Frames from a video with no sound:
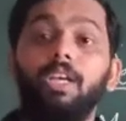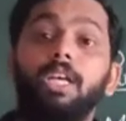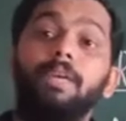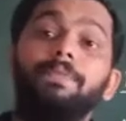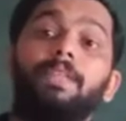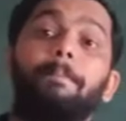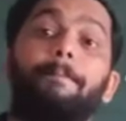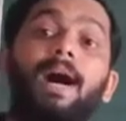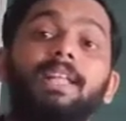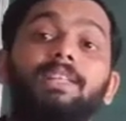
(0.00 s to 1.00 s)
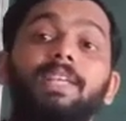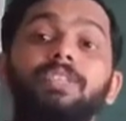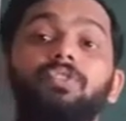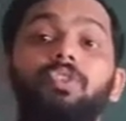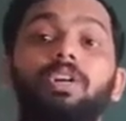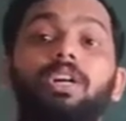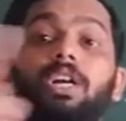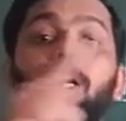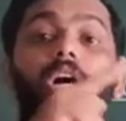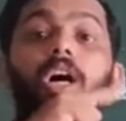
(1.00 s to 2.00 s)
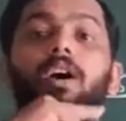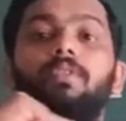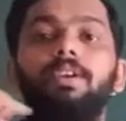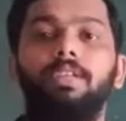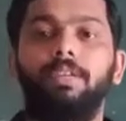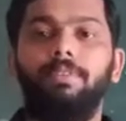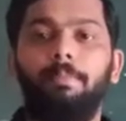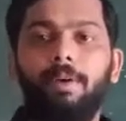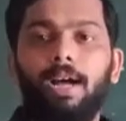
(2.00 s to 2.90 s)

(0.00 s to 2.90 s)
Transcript: If the path is curved,